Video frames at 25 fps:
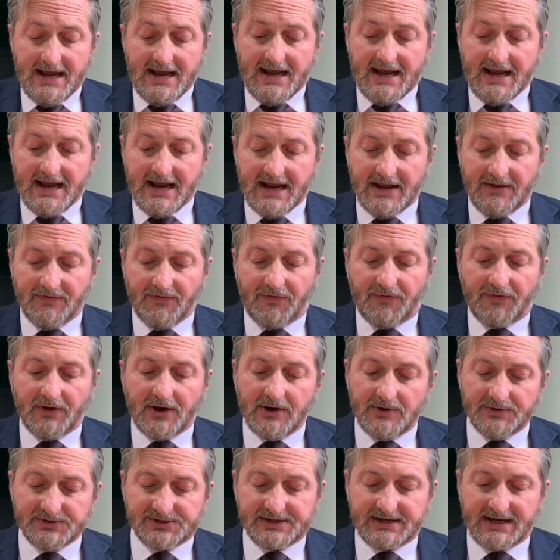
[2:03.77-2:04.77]
In
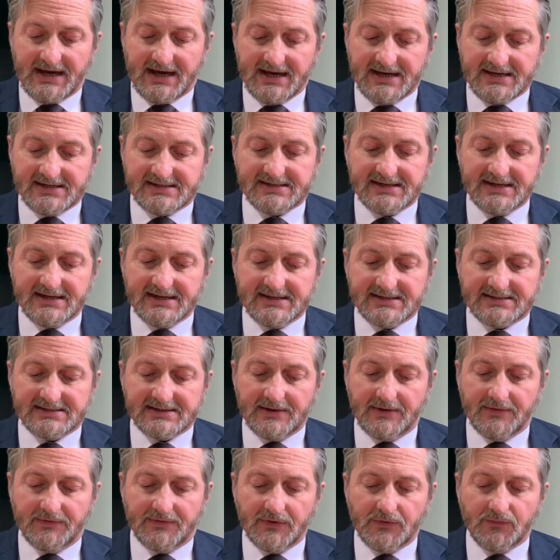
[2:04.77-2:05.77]
those cases,
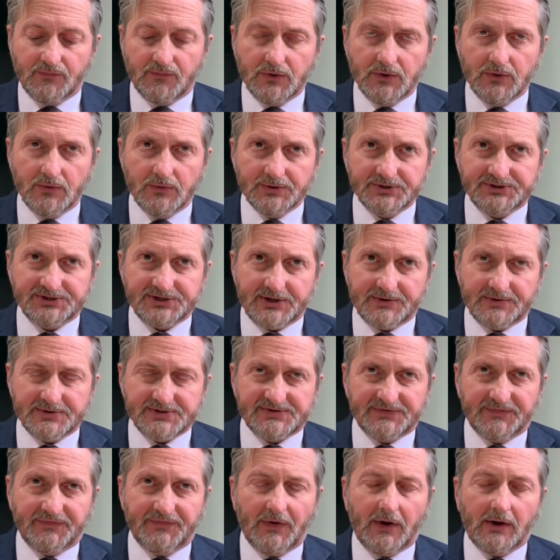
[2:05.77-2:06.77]
the rules are
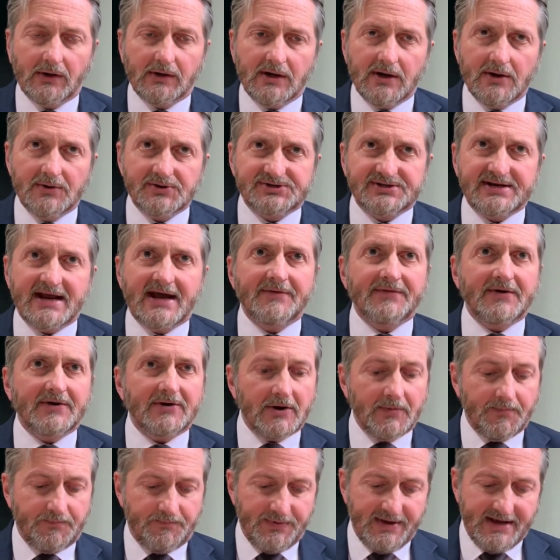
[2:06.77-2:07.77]
as follows. Now, they're
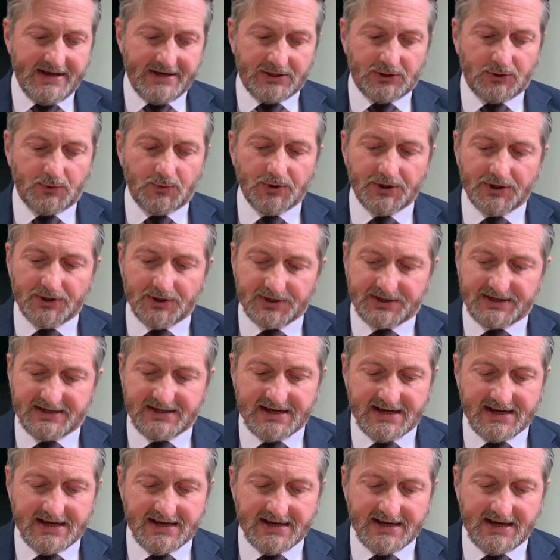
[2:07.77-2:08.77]
a bit
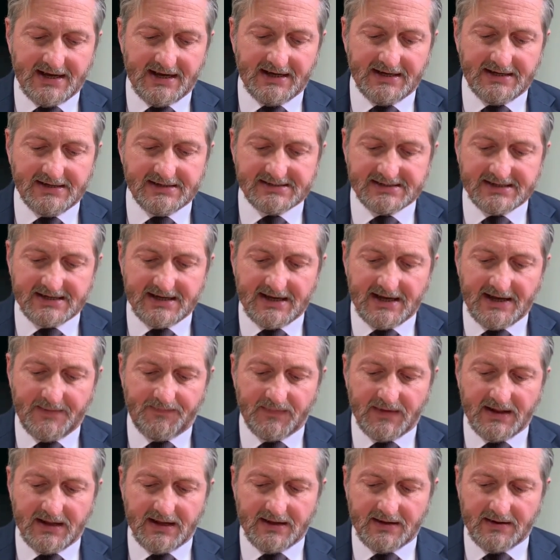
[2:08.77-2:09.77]
quirky
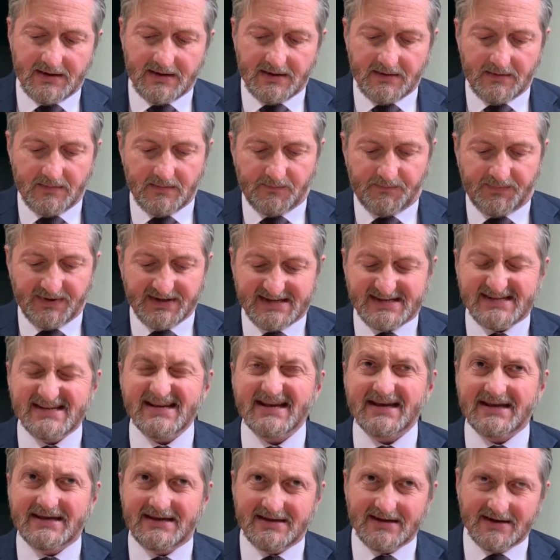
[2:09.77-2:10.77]
and
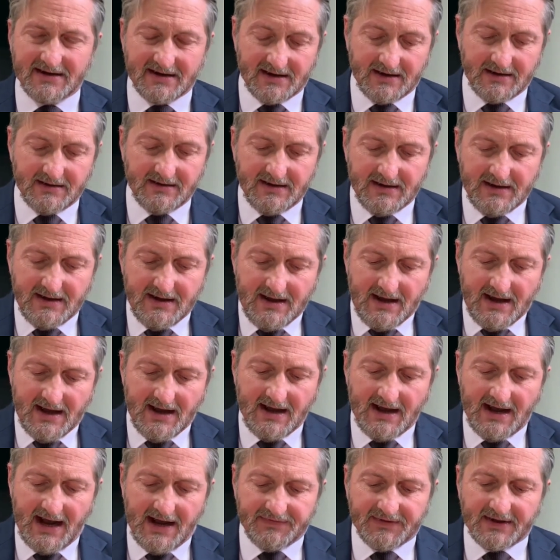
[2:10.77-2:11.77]
particular,
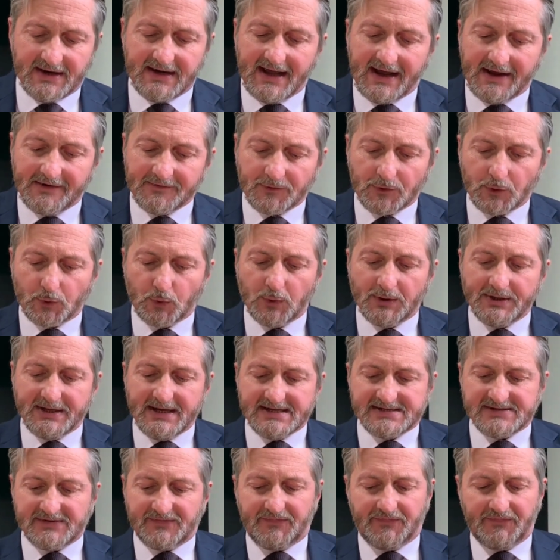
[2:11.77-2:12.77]
and the landlord will need
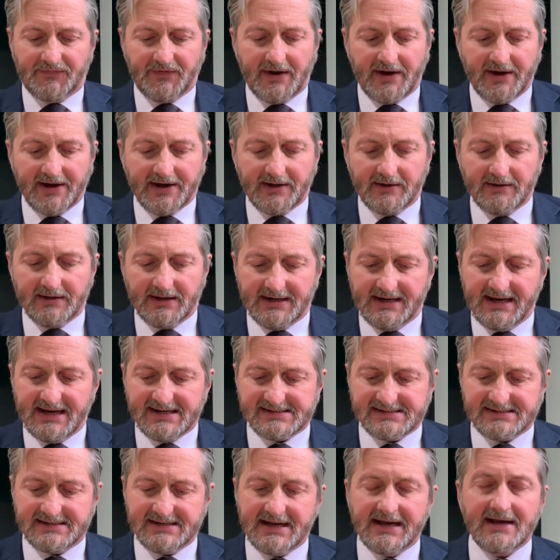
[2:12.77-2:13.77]
to file an
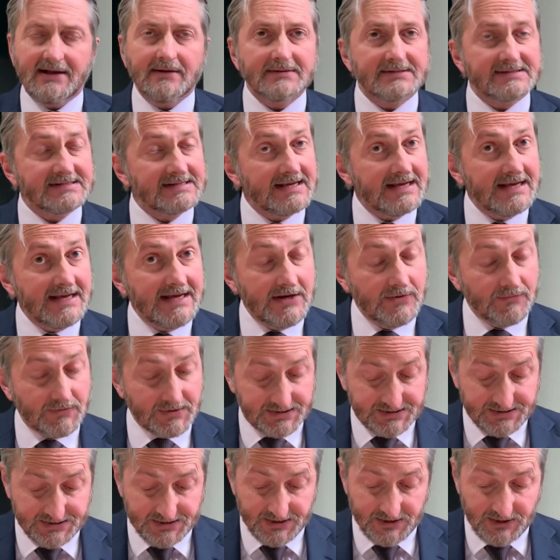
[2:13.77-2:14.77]
SDLT
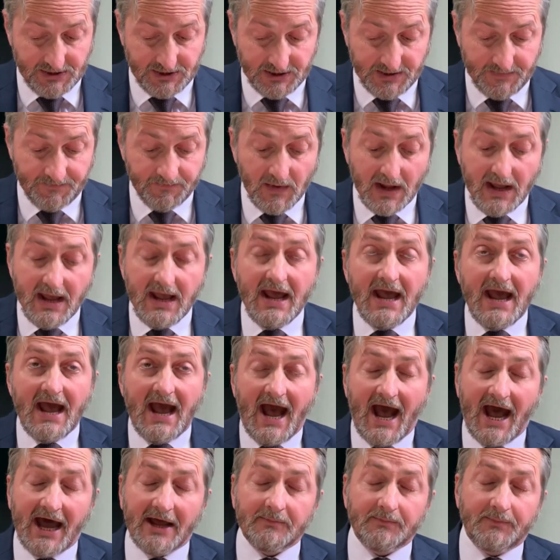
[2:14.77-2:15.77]
return
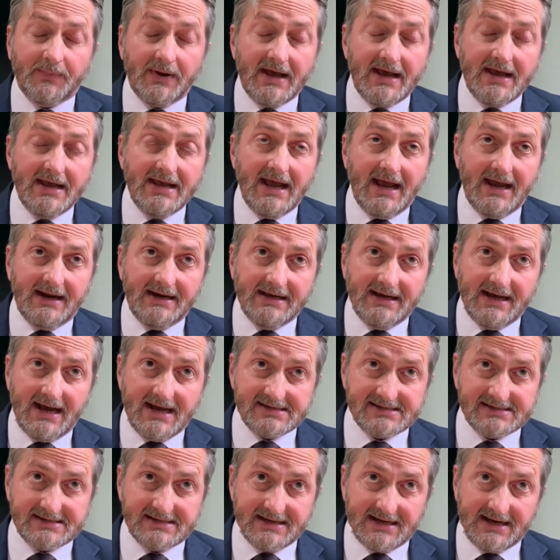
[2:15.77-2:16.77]
and pay any
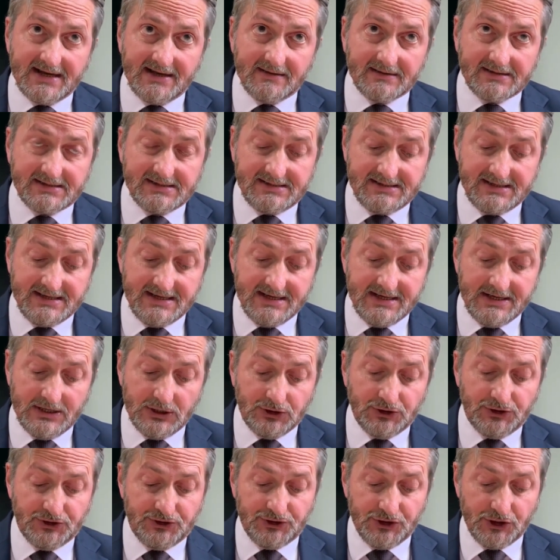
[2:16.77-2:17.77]

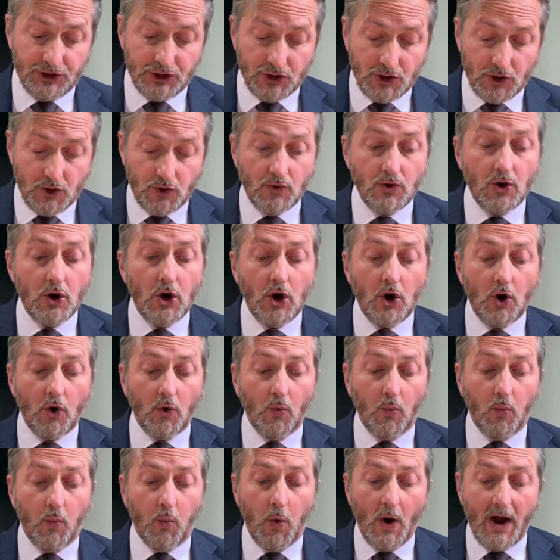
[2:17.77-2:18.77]
SDLT due
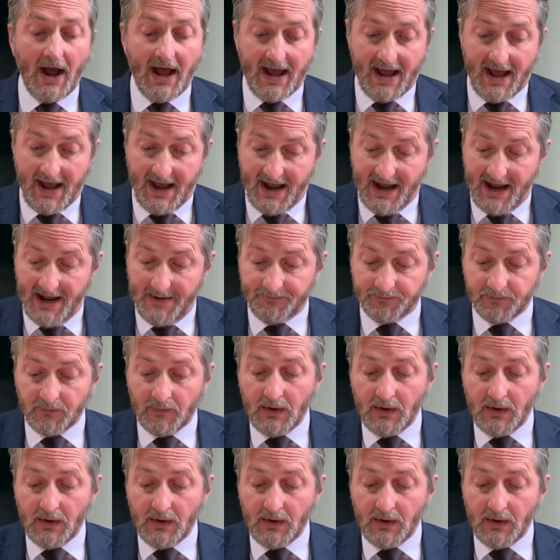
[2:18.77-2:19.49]
where